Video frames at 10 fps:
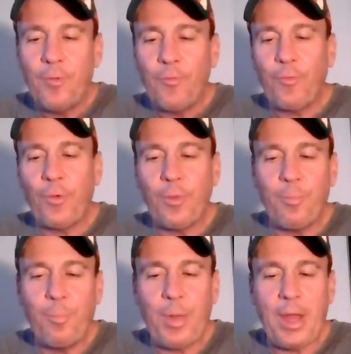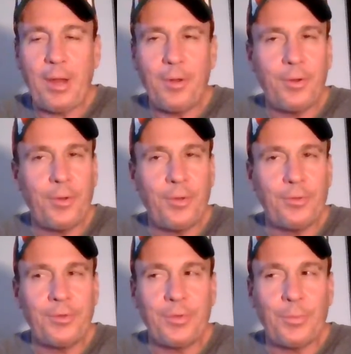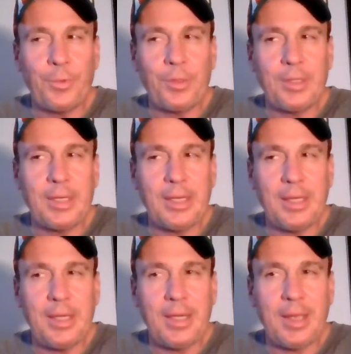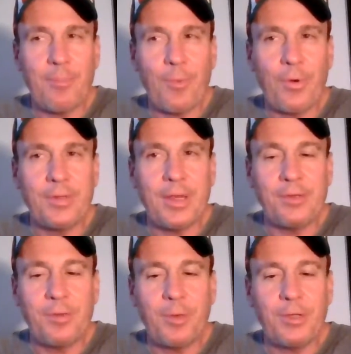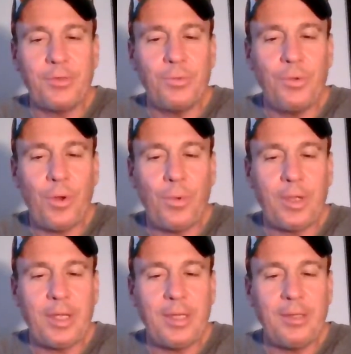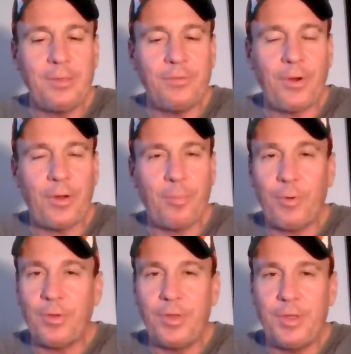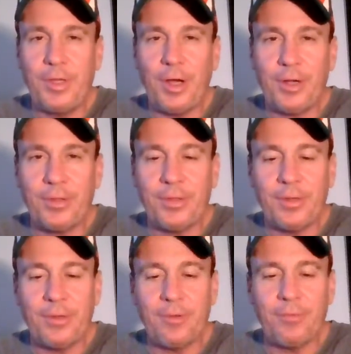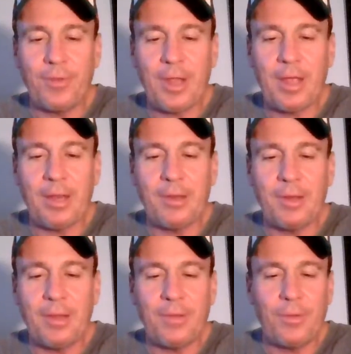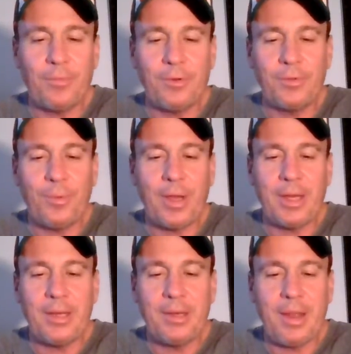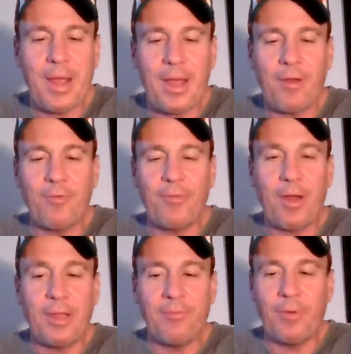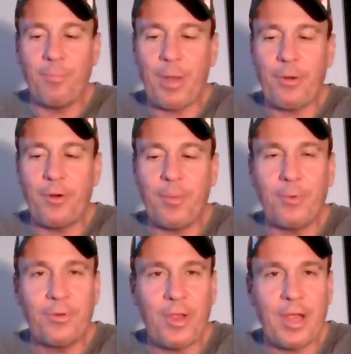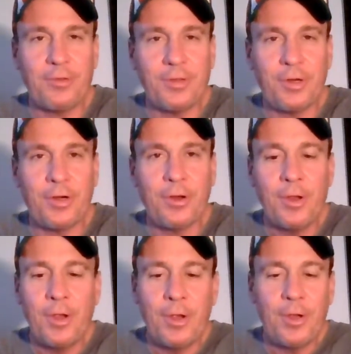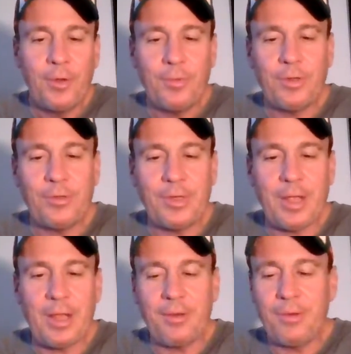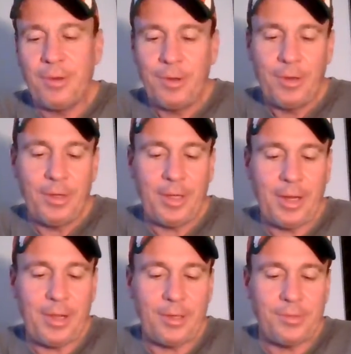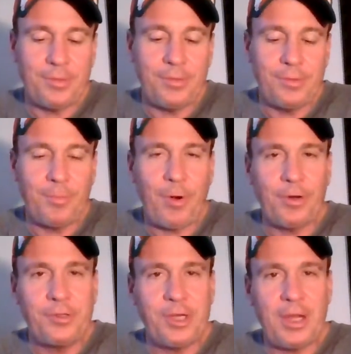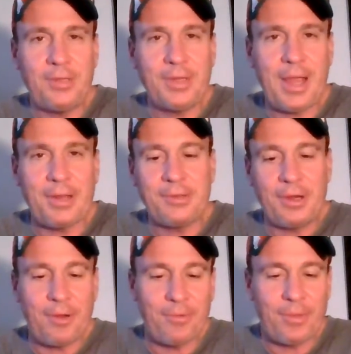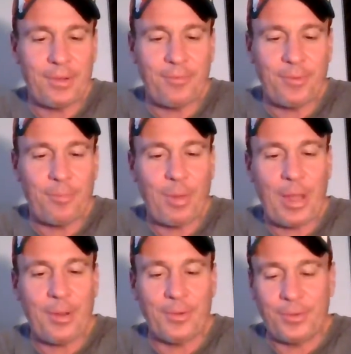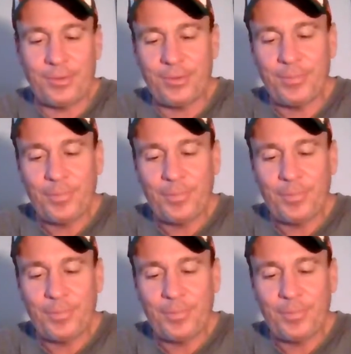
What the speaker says: For the Bengals, will he get more attention? Because you know he's very productive, and the only reason why he didn't have even better numbers last year because he had Jamar Chase catching everything for the Bengals.